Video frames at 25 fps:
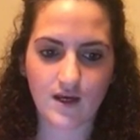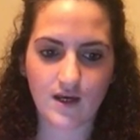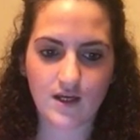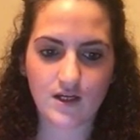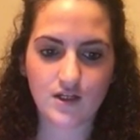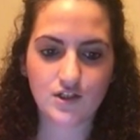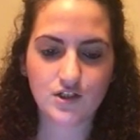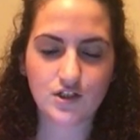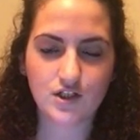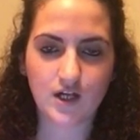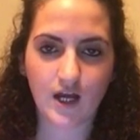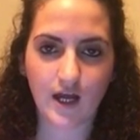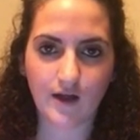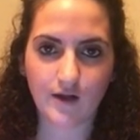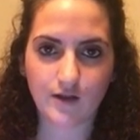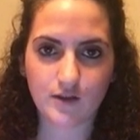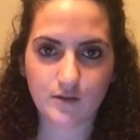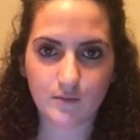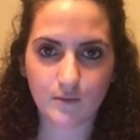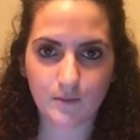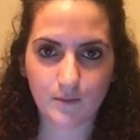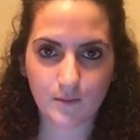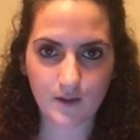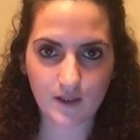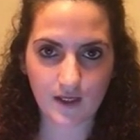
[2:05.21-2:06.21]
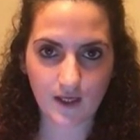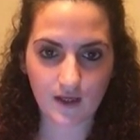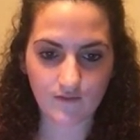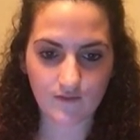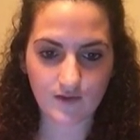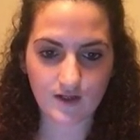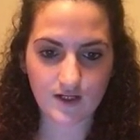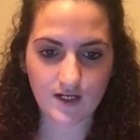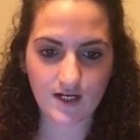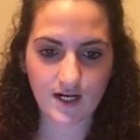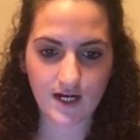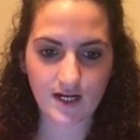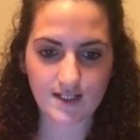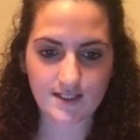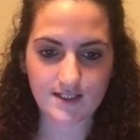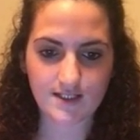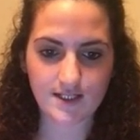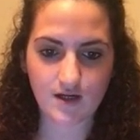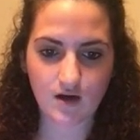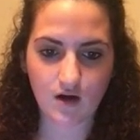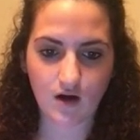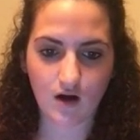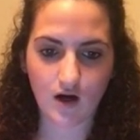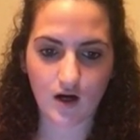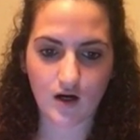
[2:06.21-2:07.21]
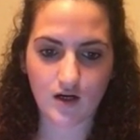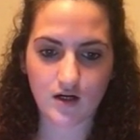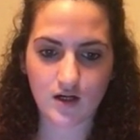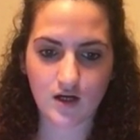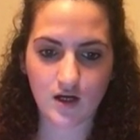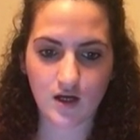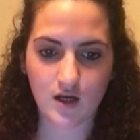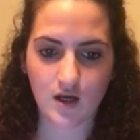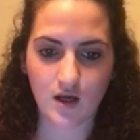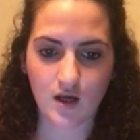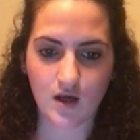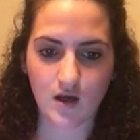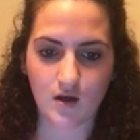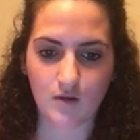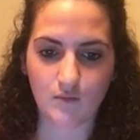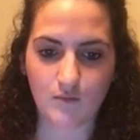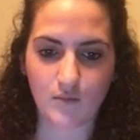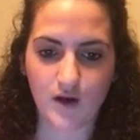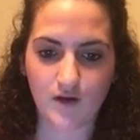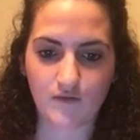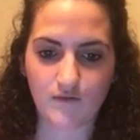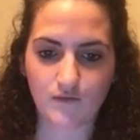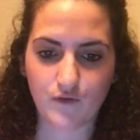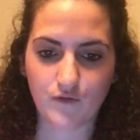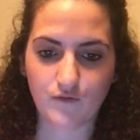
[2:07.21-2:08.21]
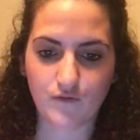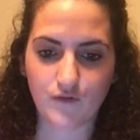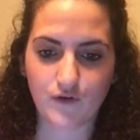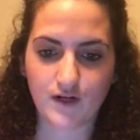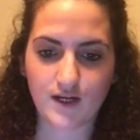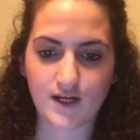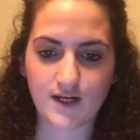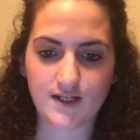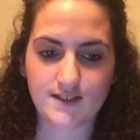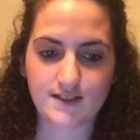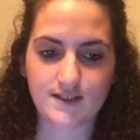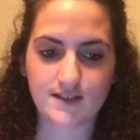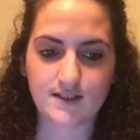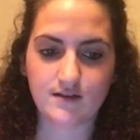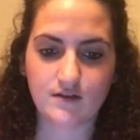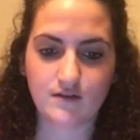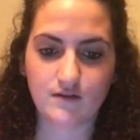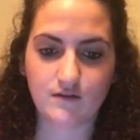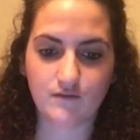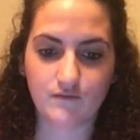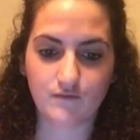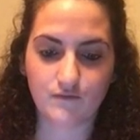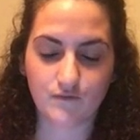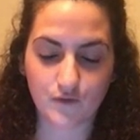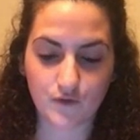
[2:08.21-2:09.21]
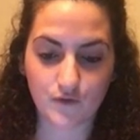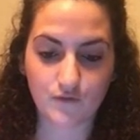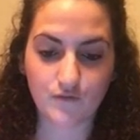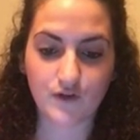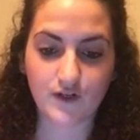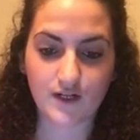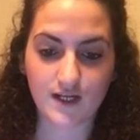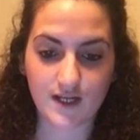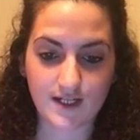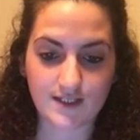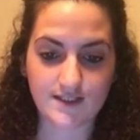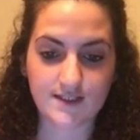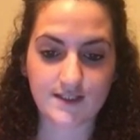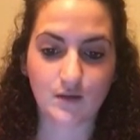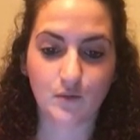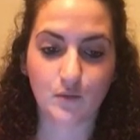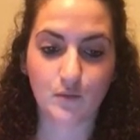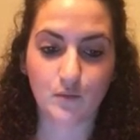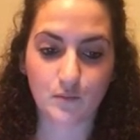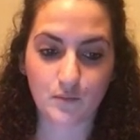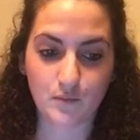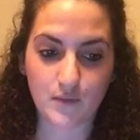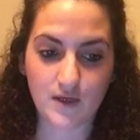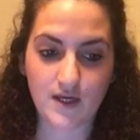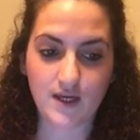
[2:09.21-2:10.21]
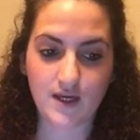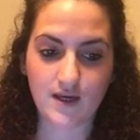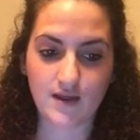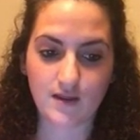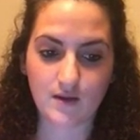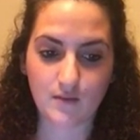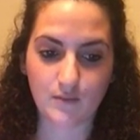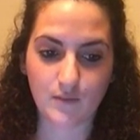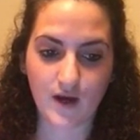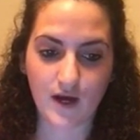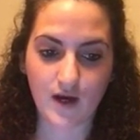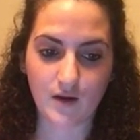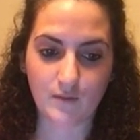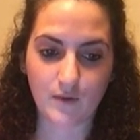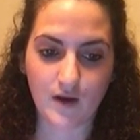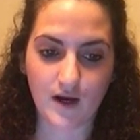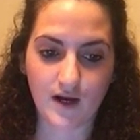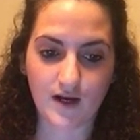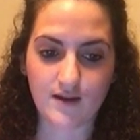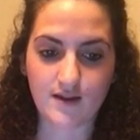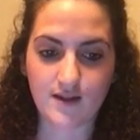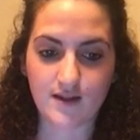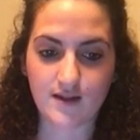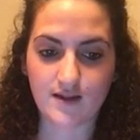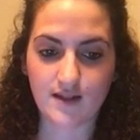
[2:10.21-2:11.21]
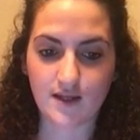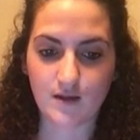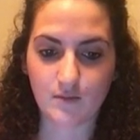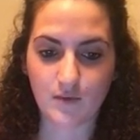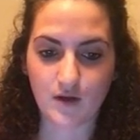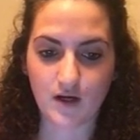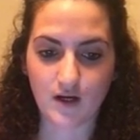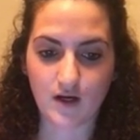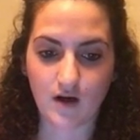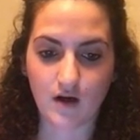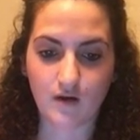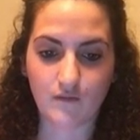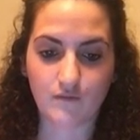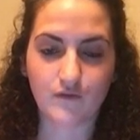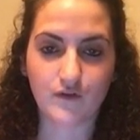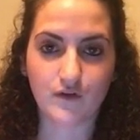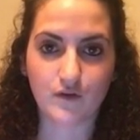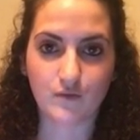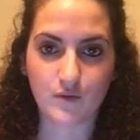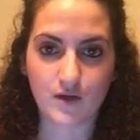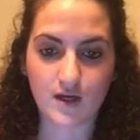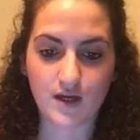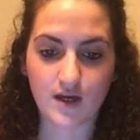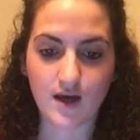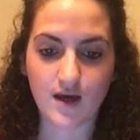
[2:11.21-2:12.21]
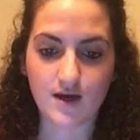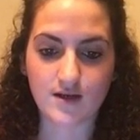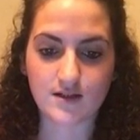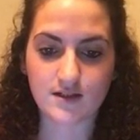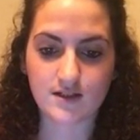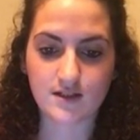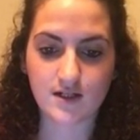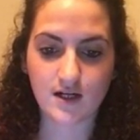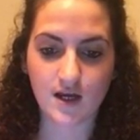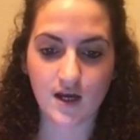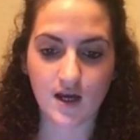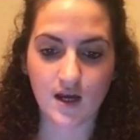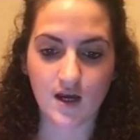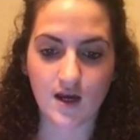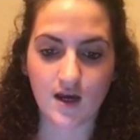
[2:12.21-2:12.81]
Each child will be given an ID card by Food for Kids that will be in the backpack that they pick up for the weekend.